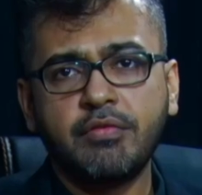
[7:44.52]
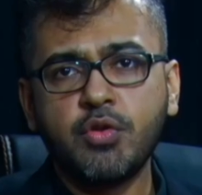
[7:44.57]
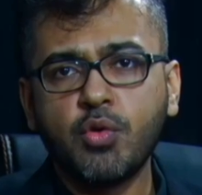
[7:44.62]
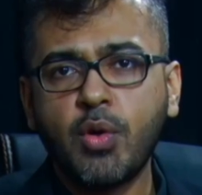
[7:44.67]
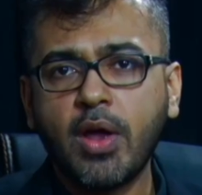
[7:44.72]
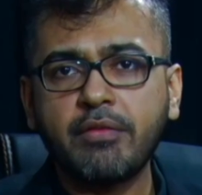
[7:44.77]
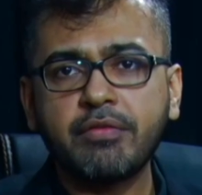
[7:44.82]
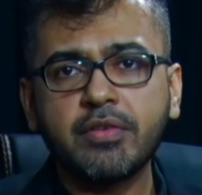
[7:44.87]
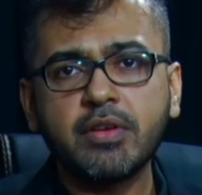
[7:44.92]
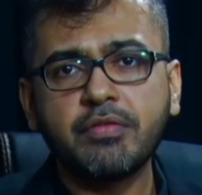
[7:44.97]

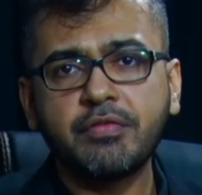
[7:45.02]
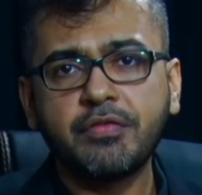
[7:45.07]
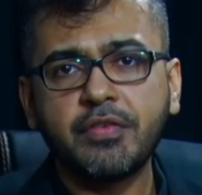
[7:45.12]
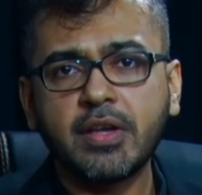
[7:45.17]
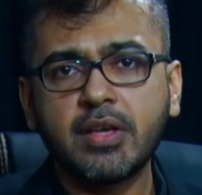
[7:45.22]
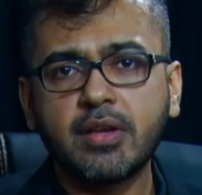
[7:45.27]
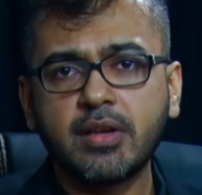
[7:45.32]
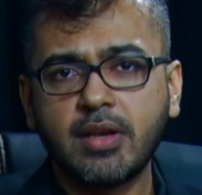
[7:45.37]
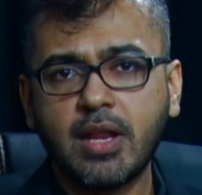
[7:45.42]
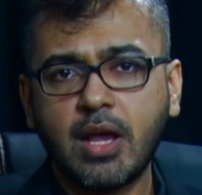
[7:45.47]
haven't
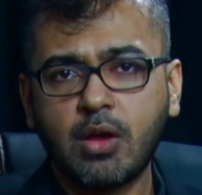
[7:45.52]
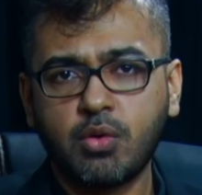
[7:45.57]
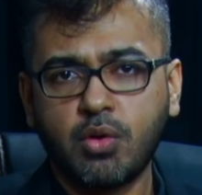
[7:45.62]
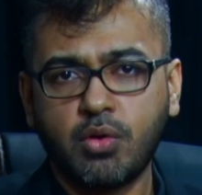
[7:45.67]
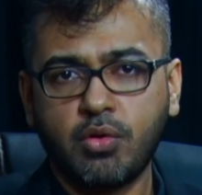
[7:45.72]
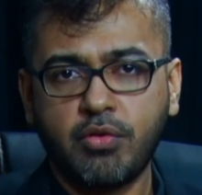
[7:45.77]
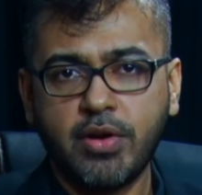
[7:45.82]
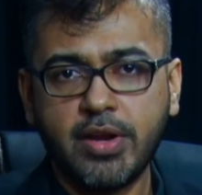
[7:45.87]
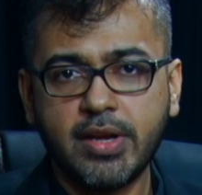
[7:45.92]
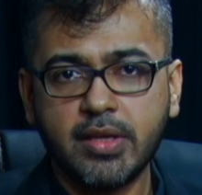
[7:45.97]
figured it out
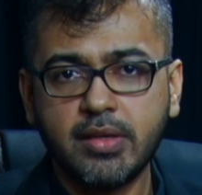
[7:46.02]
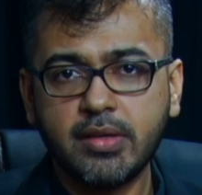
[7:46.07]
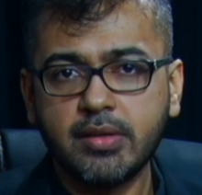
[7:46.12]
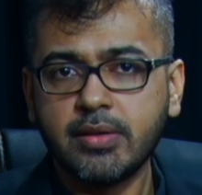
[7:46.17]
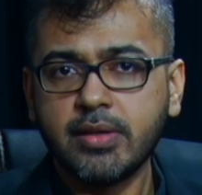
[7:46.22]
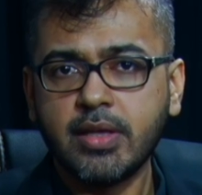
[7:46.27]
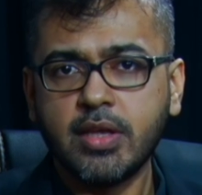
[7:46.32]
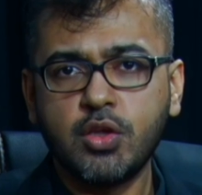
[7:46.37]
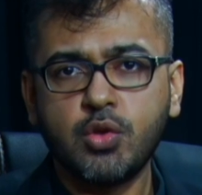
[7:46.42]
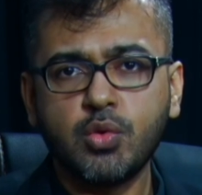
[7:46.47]
already,
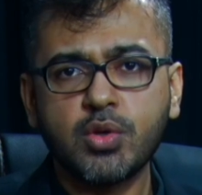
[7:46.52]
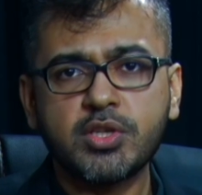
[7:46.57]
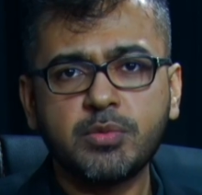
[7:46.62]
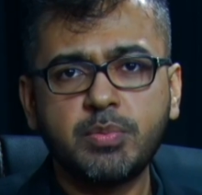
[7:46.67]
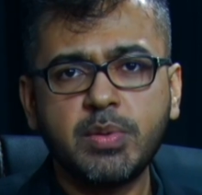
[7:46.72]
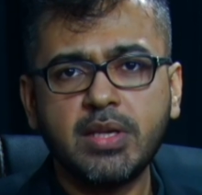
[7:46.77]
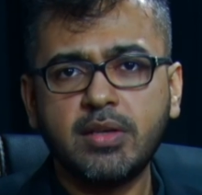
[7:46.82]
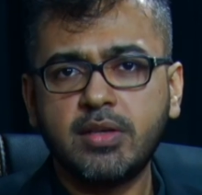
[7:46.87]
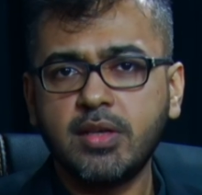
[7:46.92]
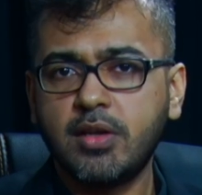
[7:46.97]

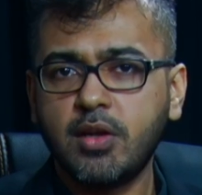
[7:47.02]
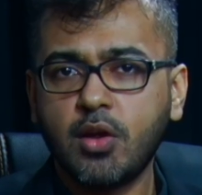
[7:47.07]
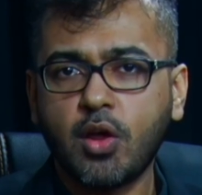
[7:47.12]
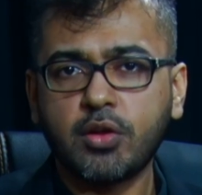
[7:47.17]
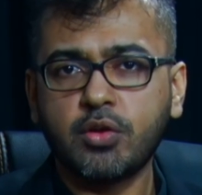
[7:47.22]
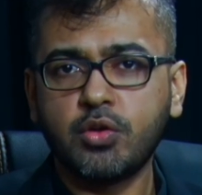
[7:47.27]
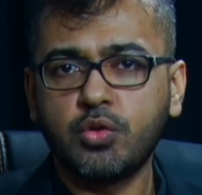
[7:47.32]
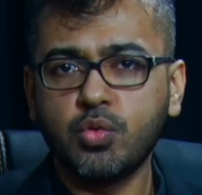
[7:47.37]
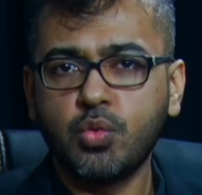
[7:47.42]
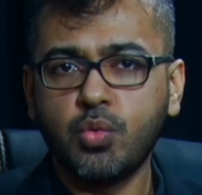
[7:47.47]
USP did
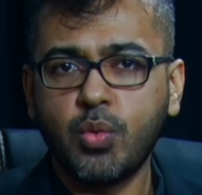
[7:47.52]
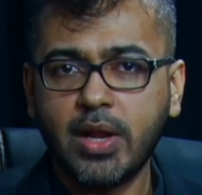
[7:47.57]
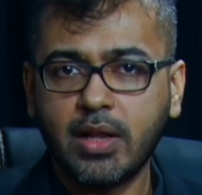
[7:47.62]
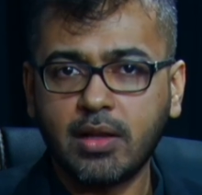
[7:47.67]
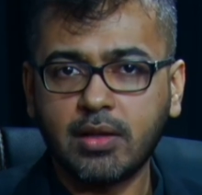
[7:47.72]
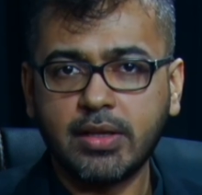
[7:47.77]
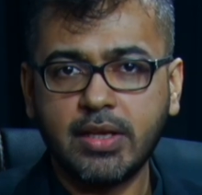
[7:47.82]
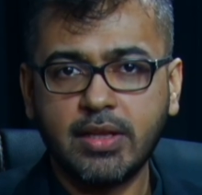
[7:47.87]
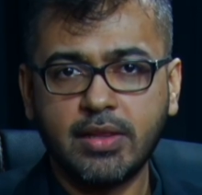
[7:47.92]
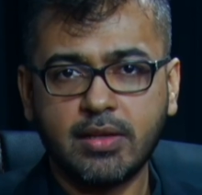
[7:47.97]
not do well
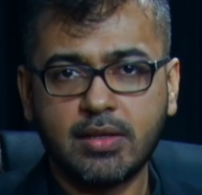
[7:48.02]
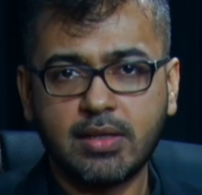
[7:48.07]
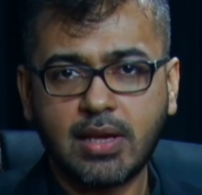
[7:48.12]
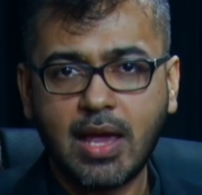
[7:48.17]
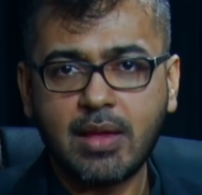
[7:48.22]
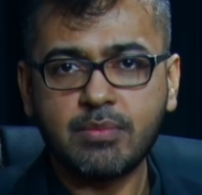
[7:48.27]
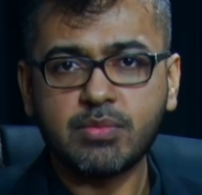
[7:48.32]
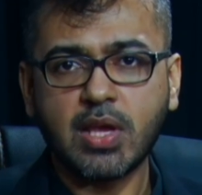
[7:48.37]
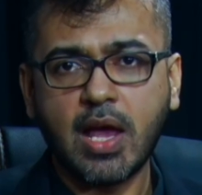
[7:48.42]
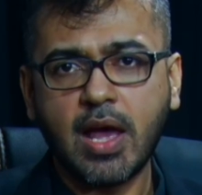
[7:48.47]
in the
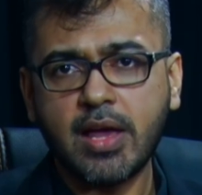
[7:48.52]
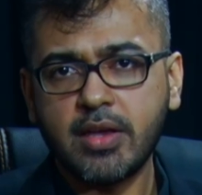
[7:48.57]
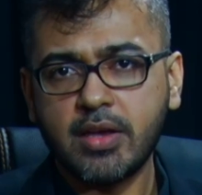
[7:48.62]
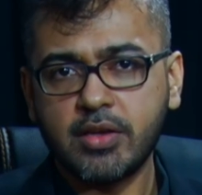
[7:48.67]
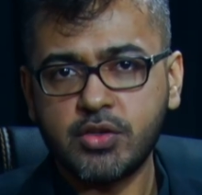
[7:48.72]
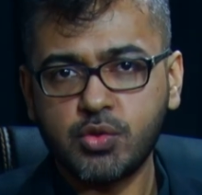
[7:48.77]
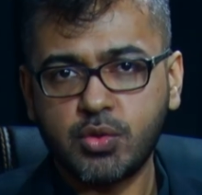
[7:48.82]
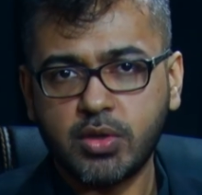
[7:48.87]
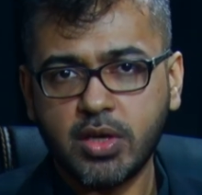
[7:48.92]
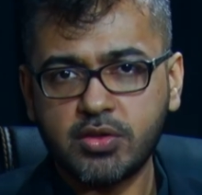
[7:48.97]
Times Higher
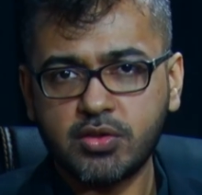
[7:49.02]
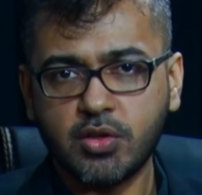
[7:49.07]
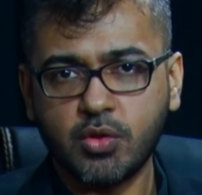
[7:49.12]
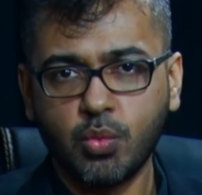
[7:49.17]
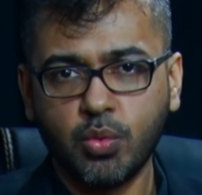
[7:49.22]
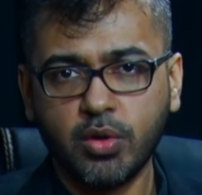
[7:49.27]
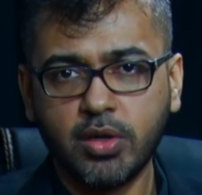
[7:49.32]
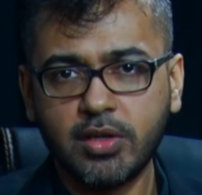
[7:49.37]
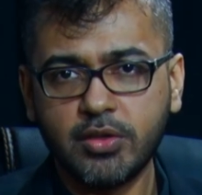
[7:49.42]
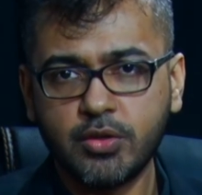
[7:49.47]
Education
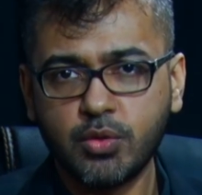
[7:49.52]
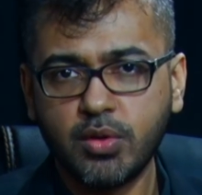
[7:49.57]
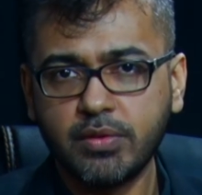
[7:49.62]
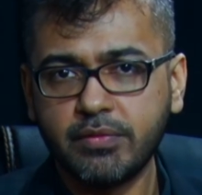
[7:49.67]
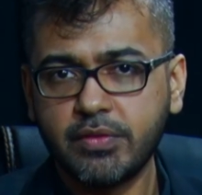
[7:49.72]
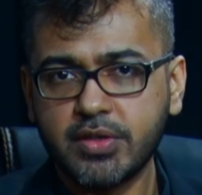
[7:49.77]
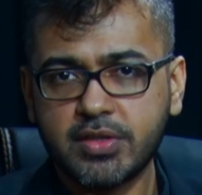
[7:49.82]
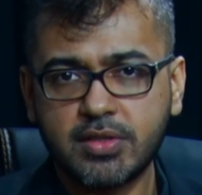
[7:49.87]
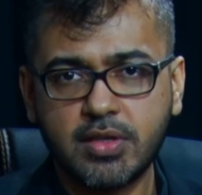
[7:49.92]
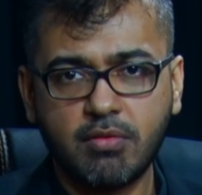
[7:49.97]
World
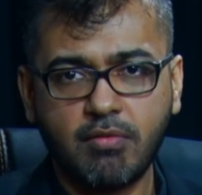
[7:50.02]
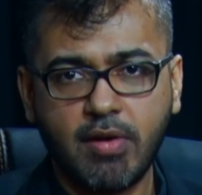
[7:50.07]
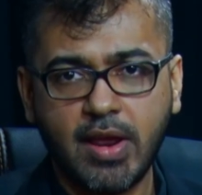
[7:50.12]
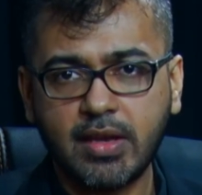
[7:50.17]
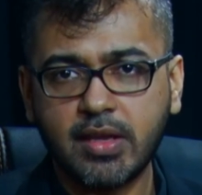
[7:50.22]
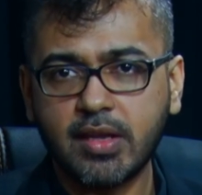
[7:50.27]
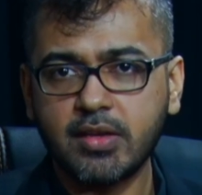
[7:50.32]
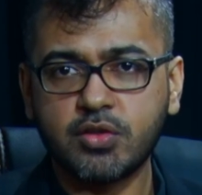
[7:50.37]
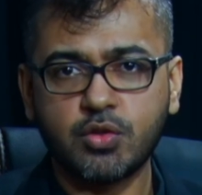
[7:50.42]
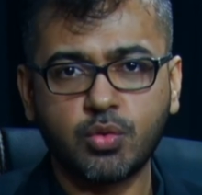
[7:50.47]
University
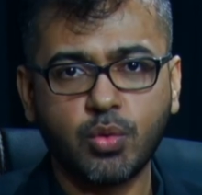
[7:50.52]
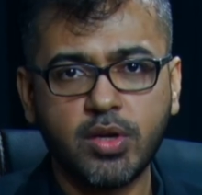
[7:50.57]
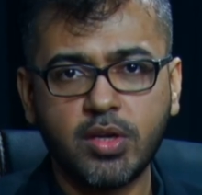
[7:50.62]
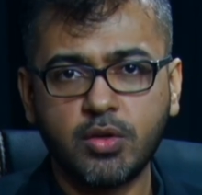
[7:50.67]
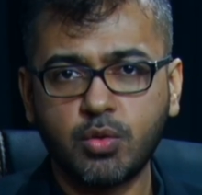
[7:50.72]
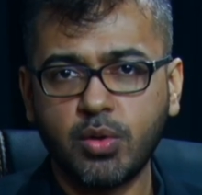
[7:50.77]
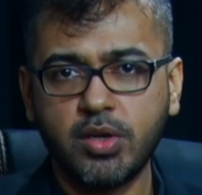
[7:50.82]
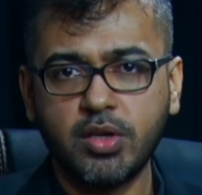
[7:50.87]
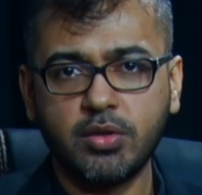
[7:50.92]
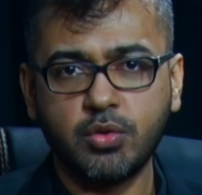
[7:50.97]
Rankings
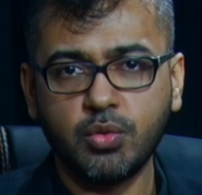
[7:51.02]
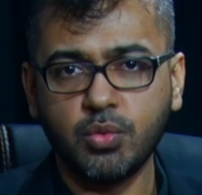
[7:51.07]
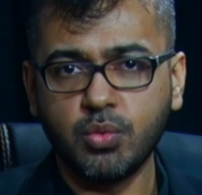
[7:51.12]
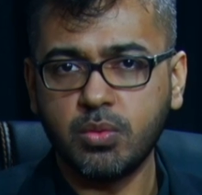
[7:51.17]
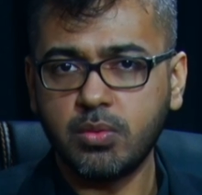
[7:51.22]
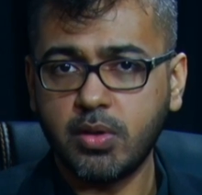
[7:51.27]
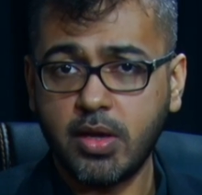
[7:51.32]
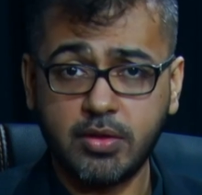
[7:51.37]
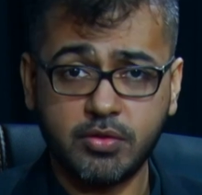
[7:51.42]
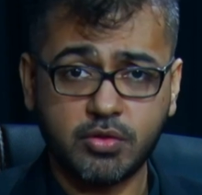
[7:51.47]
2022
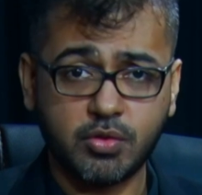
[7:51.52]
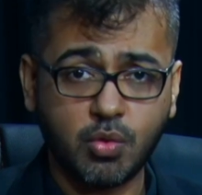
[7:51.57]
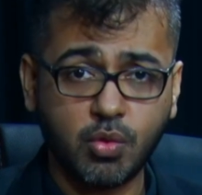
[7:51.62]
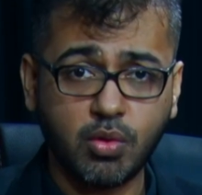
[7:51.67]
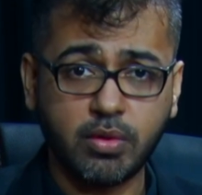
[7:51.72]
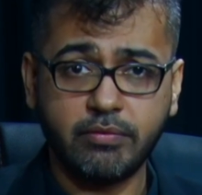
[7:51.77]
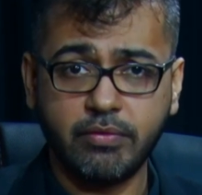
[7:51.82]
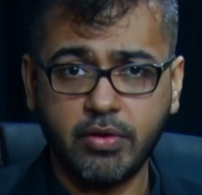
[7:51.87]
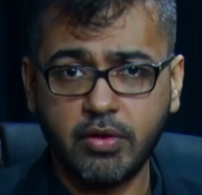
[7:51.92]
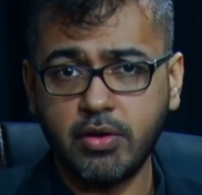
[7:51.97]
and
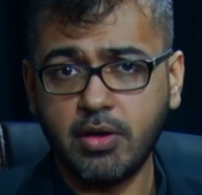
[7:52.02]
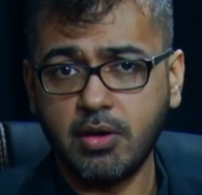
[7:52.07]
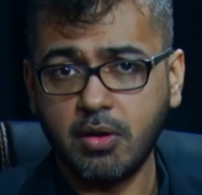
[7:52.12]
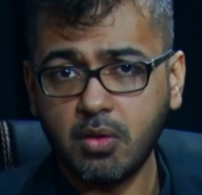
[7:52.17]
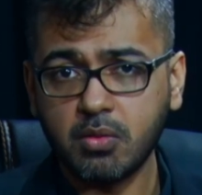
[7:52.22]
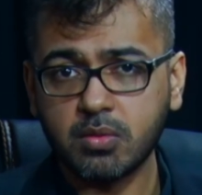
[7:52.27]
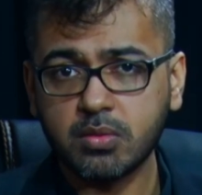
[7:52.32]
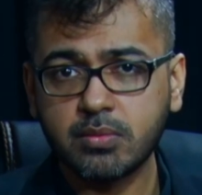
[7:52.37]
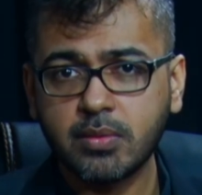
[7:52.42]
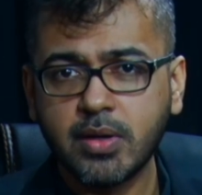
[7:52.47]
scored very low.